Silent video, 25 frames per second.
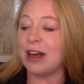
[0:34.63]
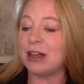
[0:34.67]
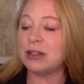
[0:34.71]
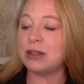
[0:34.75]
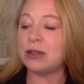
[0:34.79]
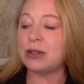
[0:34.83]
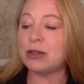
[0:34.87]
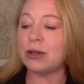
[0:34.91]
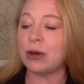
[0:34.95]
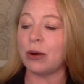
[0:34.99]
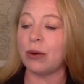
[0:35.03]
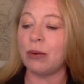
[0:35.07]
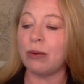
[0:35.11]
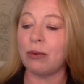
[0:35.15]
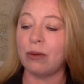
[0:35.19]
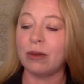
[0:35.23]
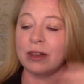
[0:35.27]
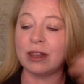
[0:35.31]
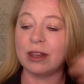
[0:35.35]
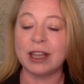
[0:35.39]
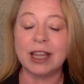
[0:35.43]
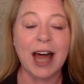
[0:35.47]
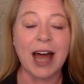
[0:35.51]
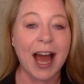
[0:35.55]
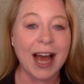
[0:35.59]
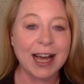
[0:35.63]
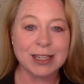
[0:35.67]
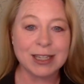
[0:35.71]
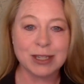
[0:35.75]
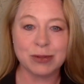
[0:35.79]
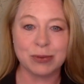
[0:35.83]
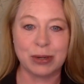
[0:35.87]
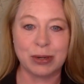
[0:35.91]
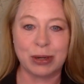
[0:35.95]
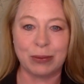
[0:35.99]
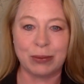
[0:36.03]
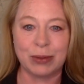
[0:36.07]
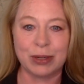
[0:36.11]
So
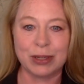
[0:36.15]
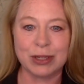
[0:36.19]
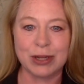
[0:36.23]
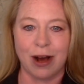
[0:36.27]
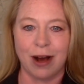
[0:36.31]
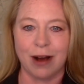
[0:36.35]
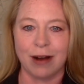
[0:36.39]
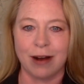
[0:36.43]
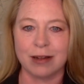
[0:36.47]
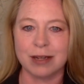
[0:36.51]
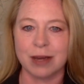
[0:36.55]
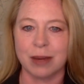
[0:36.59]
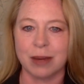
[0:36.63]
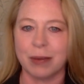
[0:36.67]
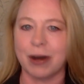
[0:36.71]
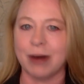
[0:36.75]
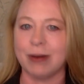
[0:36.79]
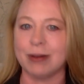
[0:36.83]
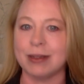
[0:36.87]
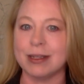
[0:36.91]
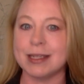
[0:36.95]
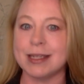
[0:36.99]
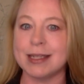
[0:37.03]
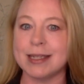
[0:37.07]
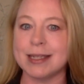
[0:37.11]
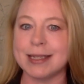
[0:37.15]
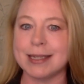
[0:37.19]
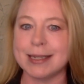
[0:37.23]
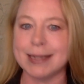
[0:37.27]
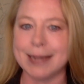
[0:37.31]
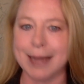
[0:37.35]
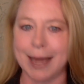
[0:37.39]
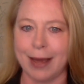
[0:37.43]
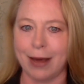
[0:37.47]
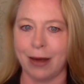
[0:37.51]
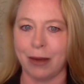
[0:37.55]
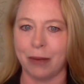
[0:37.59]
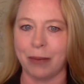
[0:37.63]
last week we talked about
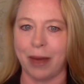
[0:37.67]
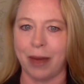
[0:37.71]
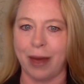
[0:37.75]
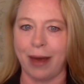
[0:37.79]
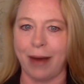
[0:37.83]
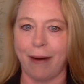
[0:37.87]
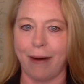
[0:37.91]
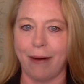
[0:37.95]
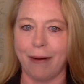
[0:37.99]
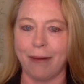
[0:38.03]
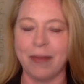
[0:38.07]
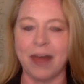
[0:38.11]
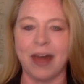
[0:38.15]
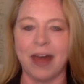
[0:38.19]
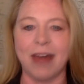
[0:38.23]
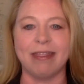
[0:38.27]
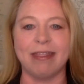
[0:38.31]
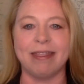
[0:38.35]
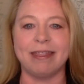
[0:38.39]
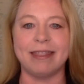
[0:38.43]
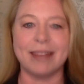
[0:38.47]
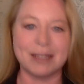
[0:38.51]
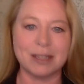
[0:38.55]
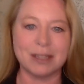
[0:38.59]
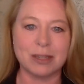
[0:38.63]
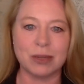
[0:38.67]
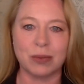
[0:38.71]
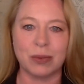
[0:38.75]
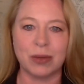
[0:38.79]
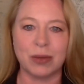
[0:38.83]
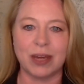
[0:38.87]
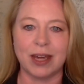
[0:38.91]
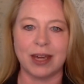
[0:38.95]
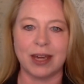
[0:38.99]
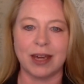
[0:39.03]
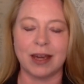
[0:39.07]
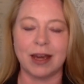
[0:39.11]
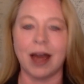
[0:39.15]
snail mail, and this
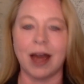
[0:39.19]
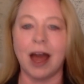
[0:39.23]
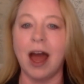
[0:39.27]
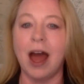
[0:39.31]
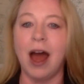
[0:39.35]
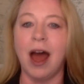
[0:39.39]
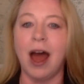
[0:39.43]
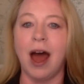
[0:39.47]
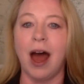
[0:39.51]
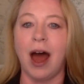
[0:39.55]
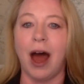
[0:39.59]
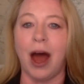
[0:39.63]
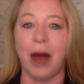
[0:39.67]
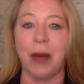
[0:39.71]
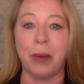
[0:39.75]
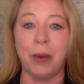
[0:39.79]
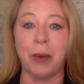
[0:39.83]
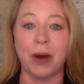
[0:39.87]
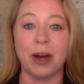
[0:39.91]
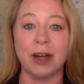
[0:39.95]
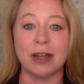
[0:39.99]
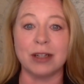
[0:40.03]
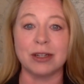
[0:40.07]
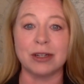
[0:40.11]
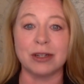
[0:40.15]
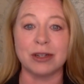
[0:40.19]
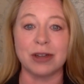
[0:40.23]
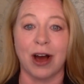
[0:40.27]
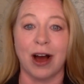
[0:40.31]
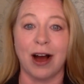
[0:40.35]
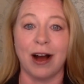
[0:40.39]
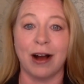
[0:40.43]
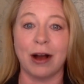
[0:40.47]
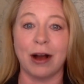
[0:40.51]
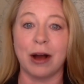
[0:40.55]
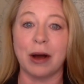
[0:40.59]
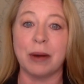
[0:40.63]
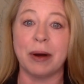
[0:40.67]
week I want to
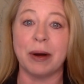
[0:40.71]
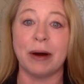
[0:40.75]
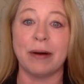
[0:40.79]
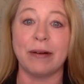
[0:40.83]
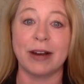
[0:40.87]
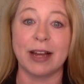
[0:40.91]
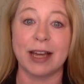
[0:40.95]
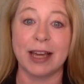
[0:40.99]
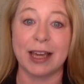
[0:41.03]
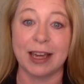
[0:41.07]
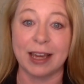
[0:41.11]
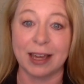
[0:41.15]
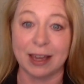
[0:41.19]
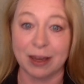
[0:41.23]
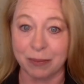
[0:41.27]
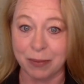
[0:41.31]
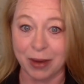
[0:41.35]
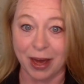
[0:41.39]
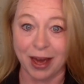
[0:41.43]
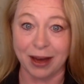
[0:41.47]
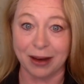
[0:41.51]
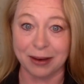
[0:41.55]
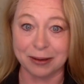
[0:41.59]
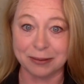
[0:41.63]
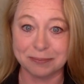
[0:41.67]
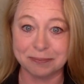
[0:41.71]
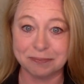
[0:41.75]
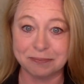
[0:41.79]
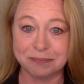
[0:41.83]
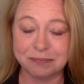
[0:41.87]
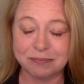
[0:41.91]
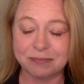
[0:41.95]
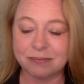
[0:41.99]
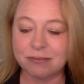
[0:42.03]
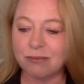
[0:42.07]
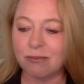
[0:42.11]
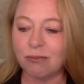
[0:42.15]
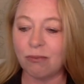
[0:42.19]
talk about email.
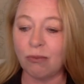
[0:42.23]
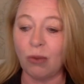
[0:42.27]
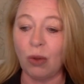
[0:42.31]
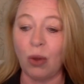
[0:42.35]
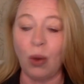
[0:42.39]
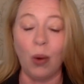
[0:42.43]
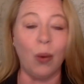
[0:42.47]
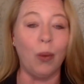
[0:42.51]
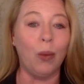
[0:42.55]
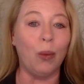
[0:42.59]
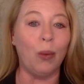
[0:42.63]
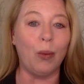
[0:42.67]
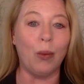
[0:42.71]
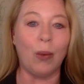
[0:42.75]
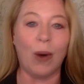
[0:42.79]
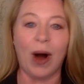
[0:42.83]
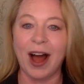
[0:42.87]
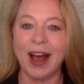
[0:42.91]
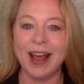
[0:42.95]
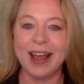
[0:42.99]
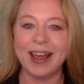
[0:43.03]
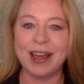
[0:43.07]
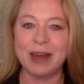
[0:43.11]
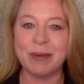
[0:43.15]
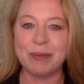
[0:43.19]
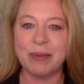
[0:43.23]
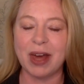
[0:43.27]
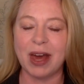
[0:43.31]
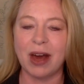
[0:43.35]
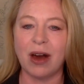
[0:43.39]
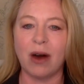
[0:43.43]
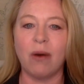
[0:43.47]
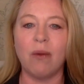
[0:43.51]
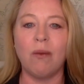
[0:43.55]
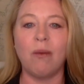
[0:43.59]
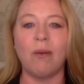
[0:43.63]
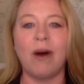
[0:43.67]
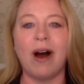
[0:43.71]
Why
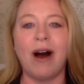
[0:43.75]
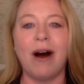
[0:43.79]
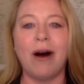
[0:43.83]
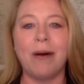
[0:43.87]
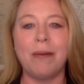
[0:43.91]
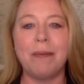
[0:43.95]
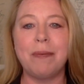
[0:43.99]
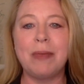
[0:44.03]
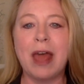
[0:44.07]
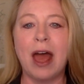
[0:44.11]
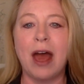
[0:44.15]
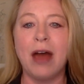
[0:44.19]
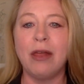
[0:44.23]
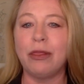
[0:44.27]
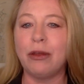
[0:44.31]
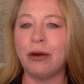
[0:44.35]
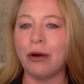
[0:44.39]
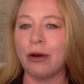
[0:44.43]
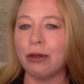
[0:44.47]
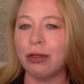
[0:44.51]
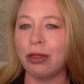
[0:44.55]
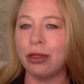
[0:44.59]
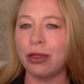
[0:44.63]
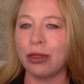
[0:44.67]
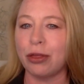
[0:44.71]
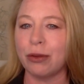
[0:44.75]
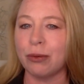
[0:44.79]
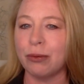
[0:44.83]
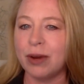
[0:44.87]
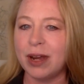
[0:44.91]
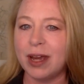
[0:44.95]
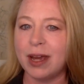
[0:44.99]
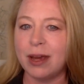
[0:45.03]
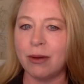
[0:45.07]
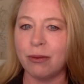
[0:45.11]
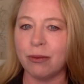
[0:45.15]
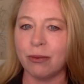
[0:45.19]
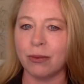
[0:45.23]
email? Well, there are
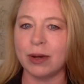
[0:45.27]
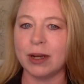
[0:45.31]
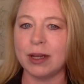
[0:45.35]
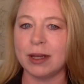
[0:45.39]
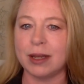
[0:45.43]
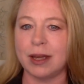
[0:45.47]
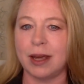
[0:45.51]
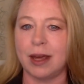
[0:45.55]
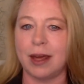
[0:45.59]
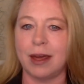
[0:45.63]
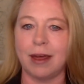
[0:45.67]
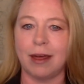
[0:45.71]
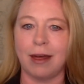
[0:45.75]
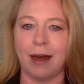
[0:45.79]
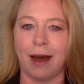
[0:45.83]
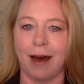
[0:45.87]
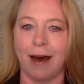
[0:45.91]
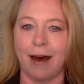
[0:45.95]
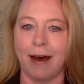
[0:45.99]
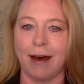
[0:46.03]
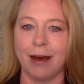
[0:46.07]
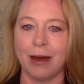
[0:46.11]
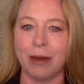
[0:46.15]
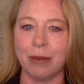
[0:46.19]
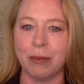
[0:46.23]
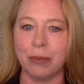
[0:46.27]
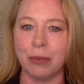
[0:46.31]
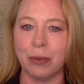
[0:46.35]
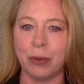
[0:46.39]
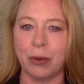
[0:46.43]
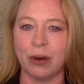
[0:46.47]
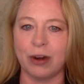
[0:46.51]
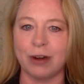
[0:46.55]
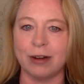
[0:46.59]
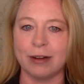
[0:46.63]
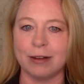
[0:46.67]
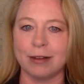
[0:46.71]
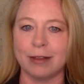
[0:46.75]
three really
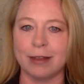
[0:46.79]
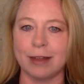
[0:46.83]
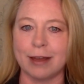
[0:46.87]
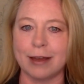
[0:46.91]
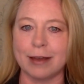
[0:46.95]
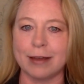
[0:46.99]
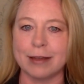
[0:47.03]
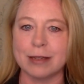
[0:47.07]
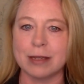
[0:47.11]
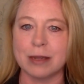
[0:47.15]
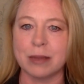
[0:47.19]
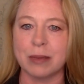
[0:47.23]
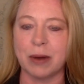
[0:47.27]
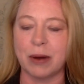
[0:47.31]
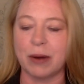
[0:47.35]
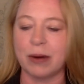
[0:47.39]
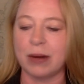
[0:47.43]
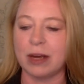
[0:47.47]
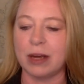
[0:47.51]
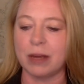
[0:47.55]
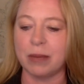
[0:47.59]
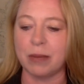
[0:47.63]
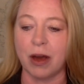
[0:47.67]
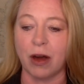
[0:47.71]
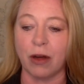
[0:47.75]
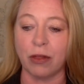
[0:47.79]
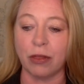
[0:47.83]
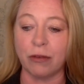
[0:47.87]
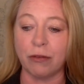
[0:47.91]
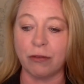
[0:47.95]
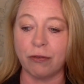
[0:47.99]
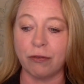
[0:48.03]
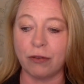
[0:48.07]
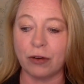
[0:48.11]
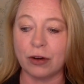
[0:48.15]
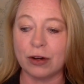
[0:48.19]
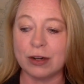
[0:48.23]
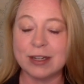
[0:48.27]
important things about email. The
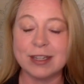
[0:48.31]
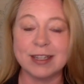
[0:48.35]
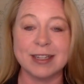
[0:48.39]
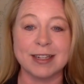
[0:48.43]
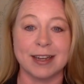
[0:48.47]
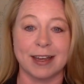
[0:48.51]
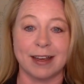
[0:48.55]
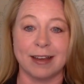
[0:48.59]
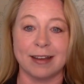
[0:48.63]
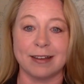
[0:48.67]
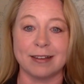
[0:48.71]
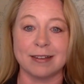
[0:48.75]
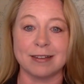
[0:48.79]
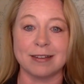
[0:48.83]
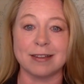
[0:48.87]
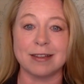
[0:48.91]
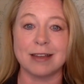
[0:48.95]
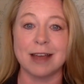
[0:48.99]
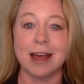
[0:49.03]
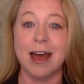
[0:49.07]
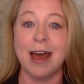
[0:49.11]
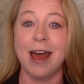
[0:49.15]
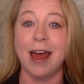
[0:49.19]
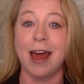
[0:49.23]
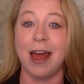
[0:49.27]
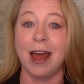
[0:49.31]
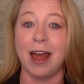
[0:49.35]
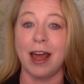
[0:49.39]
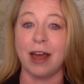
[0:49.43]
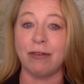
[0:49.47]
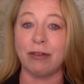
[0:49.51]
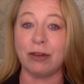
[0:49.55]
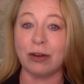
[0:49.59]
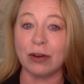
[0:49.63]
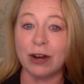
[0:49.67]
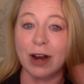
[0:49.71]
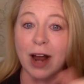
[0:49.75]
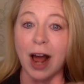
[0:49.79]
first is,
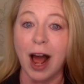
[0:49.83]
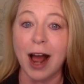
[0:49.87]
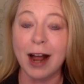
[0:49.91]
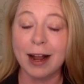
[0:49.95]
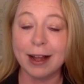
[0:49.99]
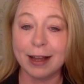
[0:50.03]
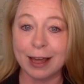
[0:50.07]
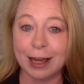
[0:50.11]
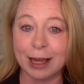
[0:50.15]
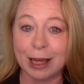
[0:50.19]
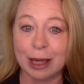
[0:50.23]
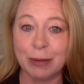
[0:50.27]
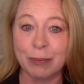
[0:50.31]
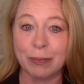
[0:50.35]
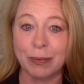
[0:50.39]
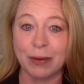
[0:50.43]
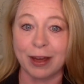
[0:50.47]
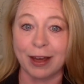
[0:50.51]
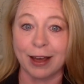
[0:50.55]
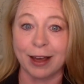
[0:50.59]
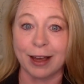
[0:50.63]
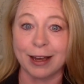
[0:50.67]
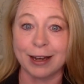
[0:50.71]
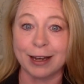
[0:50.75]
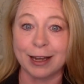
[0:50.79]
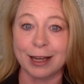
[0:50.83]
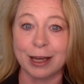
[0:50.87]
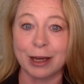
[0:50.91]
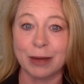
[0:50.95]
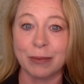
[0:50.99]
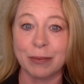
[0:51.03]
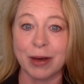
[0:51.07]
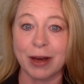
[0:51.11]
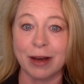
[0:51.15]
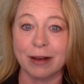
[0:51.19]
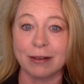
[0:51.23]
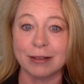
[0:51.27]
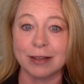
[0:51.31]
if you're not keeping an
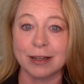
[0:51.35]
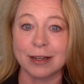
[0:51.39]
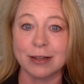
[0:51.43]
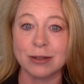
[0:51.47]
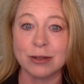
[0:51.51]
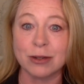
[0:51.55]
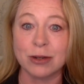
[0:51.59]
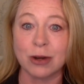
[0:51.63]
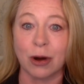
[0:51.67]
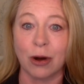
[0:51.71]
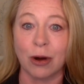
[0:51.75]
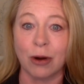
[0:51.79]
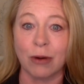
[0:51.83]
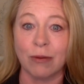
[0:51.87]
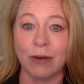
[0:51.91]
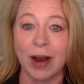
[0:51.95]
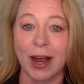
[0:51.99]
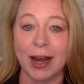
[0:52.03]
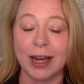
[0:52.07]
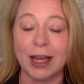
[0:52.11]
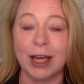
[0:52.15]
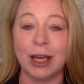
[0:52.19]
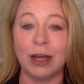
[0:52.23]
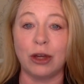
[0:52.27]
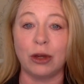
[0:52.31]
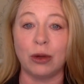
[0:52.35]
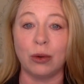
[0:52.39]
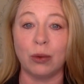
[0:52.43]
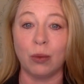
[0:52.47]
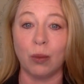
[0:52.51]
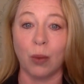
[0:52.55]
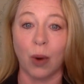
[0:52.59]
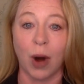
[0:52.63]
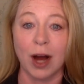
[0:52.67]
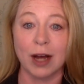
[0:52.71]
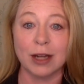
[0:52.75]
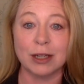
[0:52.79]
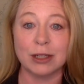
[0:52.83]
email list already, you
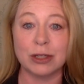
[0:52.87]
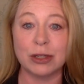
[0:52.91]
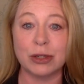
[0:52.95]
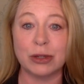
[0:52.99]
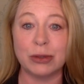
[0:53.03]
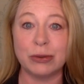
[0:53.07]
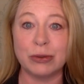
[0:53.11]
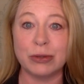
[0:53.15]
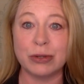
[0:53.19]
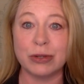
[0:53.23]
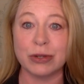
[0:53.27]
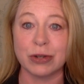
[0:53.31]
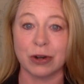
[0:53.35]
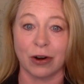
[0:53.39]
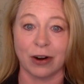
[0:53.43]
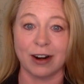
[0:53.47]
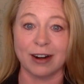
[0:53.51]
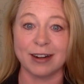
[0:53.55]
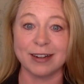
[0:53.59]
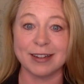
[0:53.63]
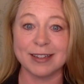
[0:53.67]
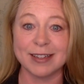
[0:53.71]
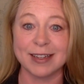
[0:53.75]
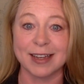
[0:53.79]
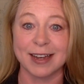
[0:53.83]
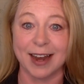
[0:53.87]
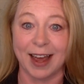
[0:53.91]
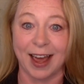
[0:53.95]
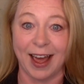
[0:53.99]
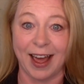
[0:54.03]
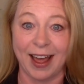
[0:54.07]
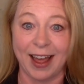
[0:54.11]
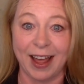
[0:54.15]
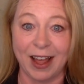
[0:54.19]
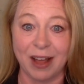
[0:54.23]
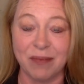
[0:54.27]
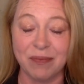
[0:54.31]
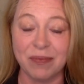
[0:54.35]
want to start
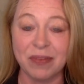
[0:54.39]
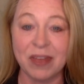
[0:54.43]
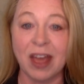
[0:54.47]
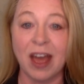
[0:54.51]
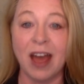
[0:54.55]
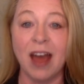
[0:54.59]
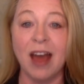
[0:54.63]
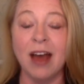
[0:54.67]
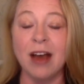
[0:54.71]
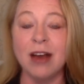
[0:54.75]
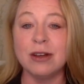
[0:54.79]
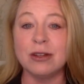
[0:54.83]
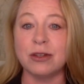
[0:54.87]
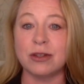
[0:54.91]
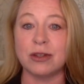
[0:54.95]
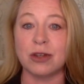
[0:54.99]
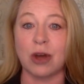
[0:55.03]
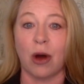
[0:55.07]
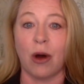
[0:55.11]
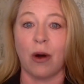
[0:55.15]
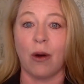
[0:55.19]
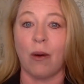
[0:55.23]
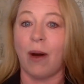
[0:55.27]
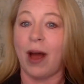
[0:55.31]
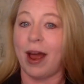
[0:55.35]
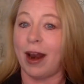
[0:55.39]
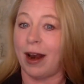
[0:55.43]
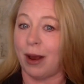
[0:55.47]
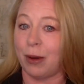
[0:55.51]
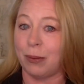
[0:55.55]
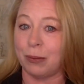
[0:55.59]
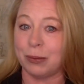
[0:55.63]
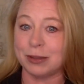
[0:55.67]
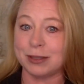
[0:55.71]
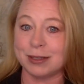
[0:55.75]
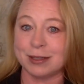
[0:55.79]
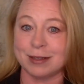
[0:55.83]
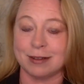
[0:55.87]
today. So, and I
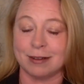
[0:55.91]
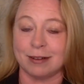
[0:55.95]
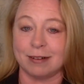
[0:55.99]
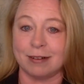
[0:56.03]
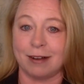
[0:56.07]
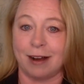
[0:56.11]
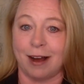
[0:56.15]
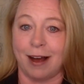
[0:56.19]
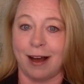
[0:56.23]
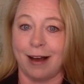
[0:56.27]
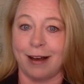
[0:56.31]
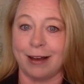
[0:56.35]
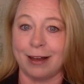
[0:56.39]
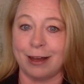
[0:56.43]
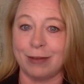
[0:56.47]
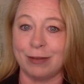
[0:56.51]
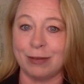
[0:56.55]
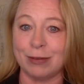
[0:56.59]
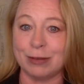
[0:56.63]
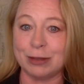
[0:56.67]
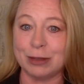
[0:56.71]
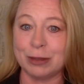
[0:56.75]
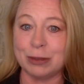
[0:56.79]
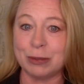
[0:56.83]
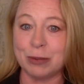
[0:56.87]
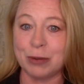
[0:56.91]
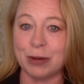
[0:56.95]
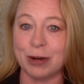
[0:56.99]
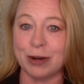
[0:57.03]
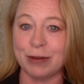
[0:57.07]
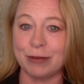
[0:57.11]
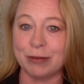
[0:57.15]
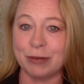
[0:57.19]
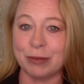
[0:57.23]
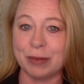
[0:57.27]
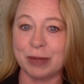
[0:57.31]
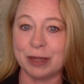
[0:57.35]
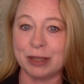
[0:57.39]
will give you a little more
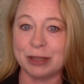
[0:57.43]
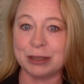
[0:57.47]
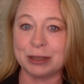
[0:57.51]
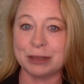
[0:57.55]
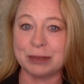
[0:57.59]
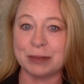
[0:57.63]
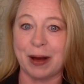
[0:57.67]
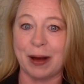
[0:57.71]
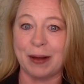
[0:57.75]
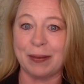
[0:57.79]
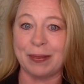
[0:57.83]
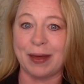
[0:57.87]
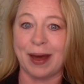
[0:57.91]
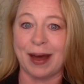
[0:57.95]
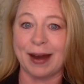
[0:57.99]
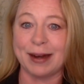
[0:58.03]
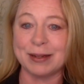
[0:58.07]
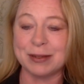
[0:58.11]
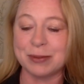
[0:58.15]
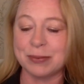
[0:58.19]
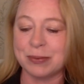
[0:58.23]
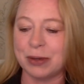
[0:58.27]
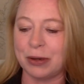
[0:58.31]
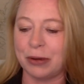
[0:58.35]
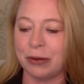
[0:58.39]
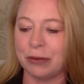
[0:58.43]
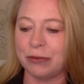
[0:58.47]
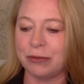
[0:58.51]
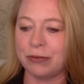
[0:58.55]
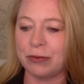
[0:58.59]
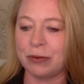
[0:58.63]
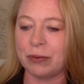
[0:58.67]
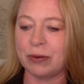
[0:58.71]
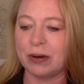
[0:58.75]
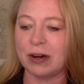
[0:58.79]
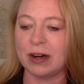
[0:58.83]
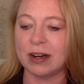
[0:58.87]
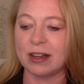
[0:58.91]
information about that as we go
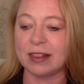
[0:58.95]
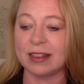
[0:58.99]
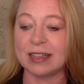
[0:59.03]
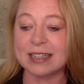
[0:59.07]
forward.